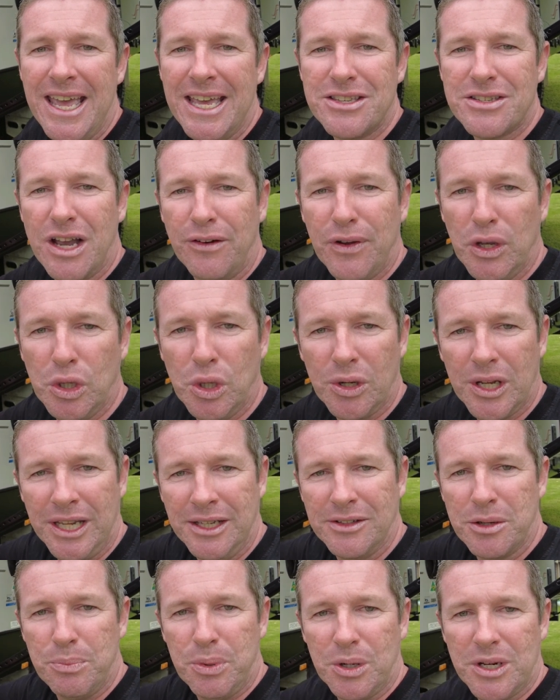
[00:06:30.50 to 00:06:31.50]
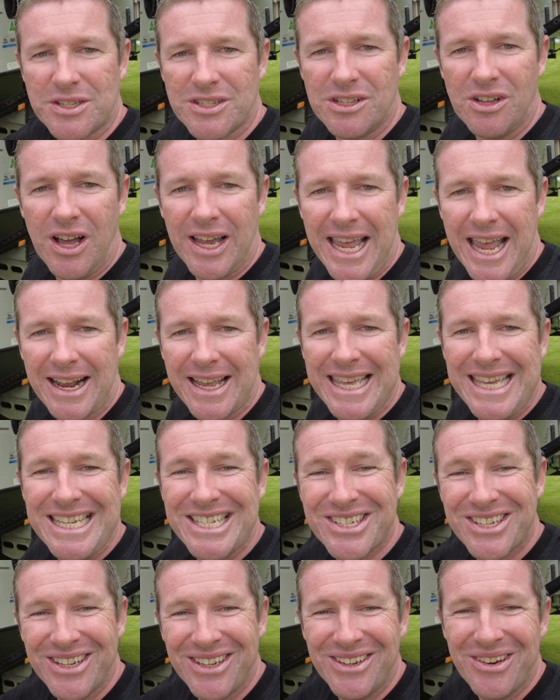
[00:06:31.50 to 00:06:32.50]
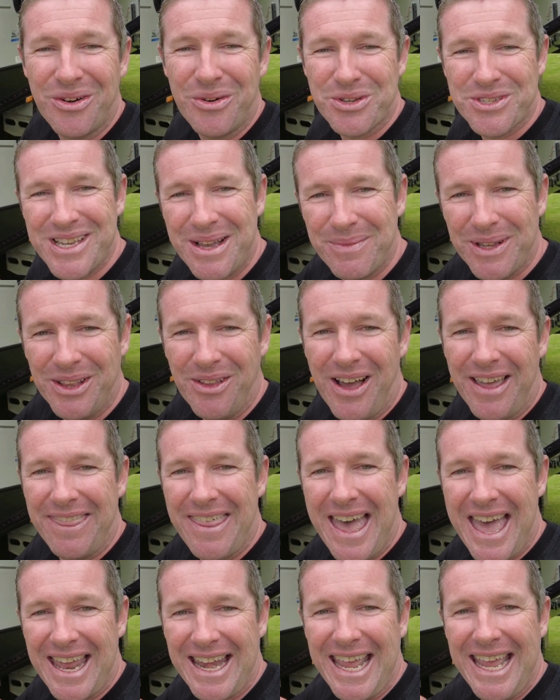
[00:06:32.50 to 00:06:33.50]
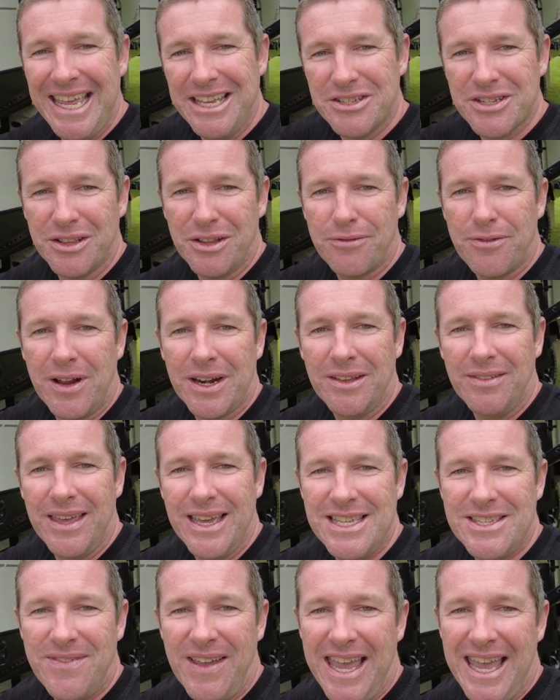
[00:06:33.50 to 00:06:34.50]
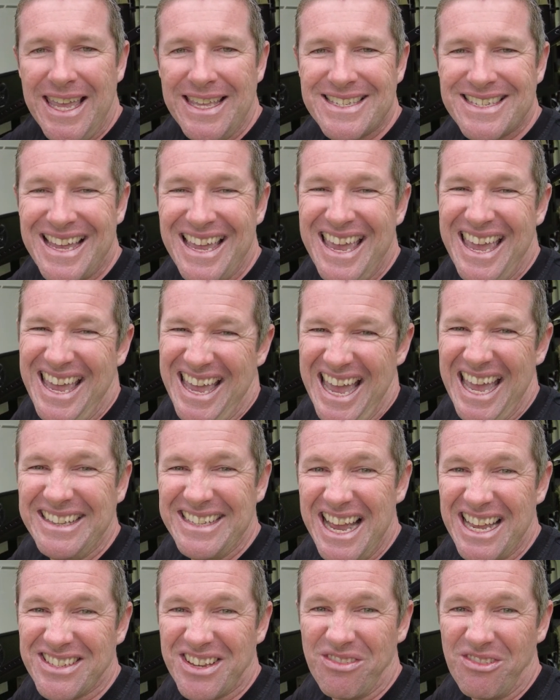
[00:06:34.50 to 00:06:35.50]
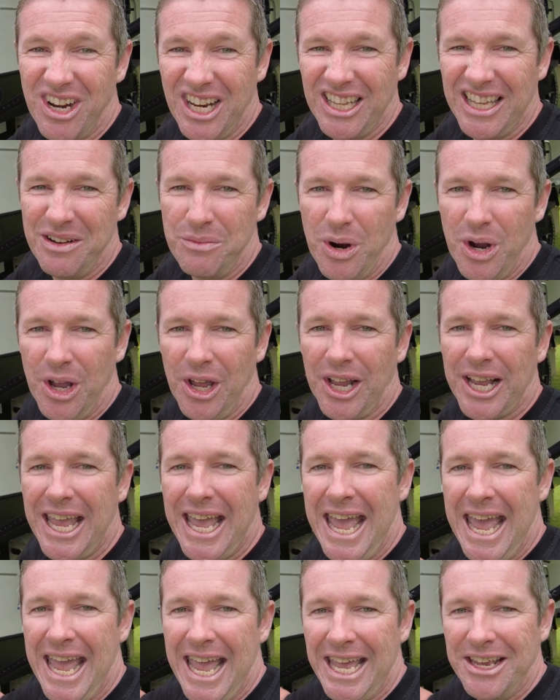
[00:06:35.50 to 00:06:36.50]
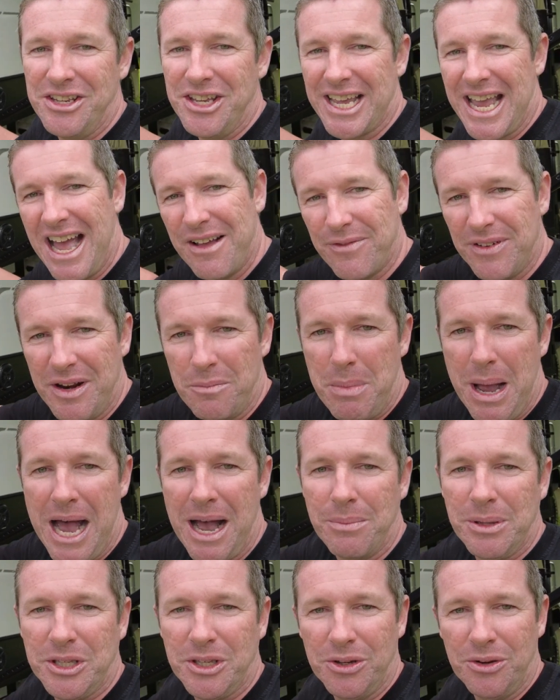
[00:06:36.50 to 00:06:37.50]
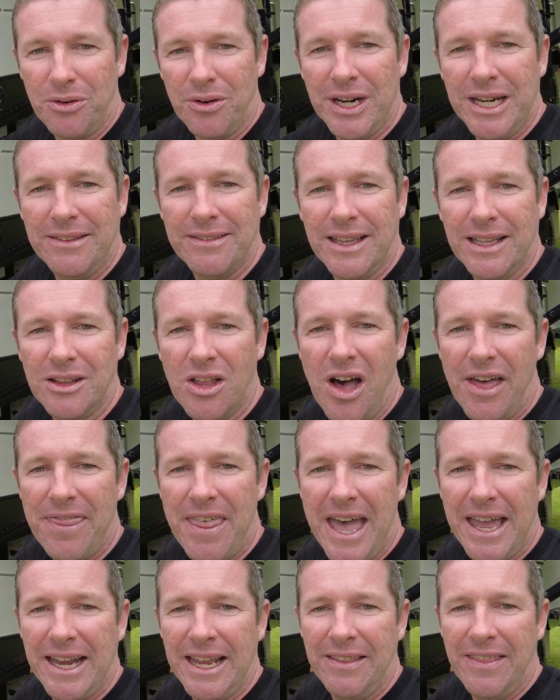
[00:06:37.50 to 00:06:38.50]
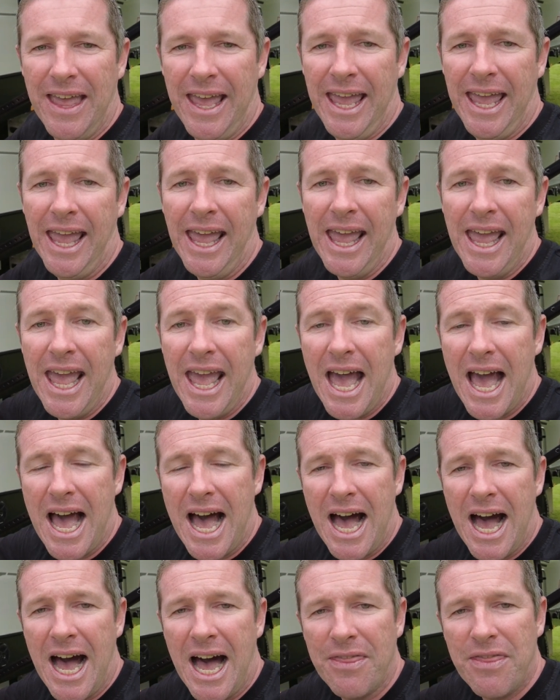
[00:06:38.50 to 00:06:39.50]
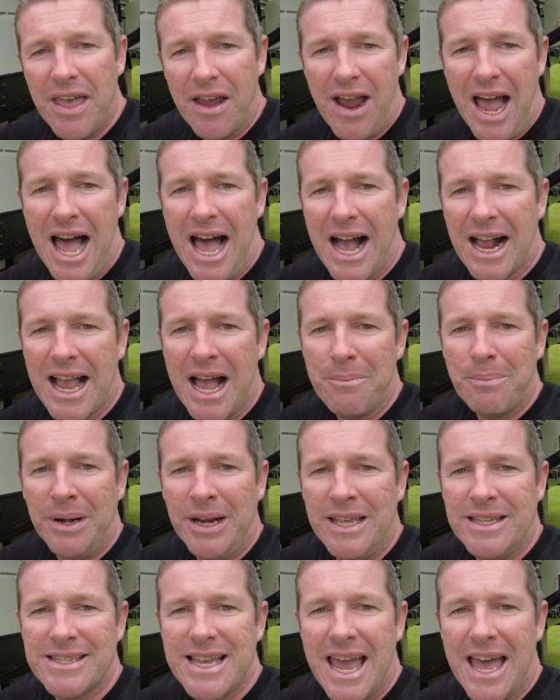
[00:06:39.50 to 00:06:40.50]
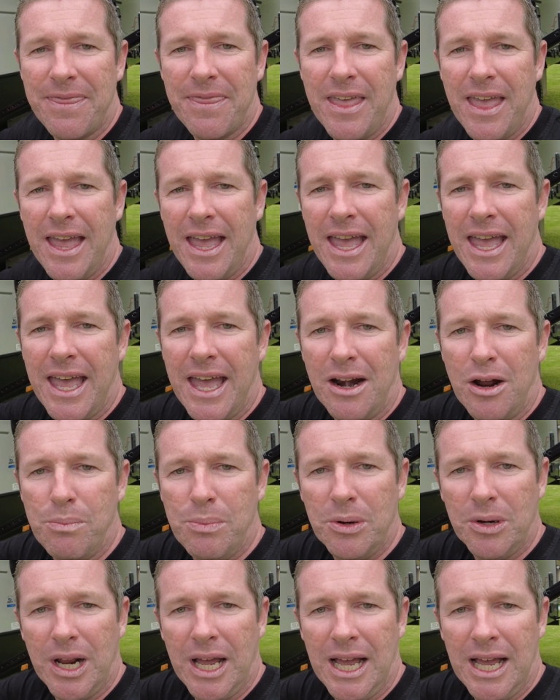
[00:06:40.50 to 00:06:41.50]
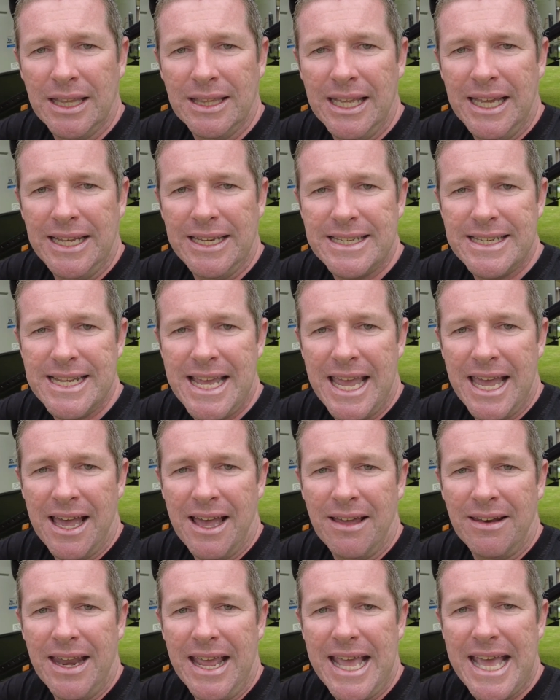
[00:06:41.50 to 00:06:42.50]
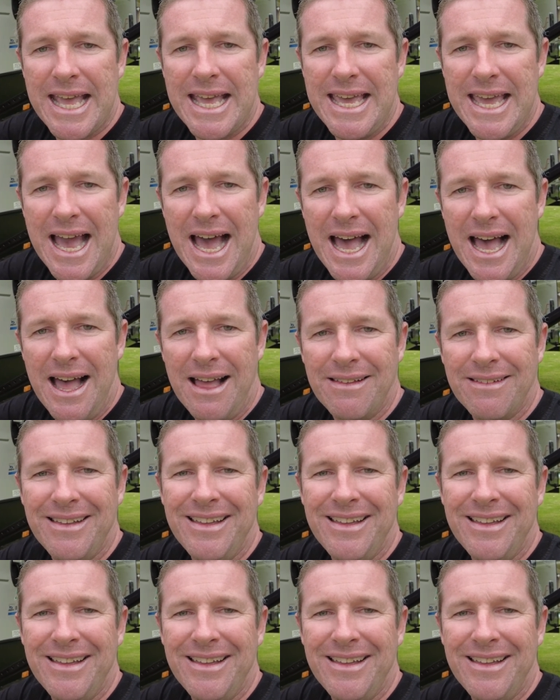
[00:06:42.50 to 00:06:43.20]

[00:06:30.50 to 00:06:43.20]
So if you're looking to put a slide out kitchen or something like that into the front of these vans, it doesn't really work, and you can't fit a barbecue or anything like that in there. There are companies out there, and I'll put a link down here,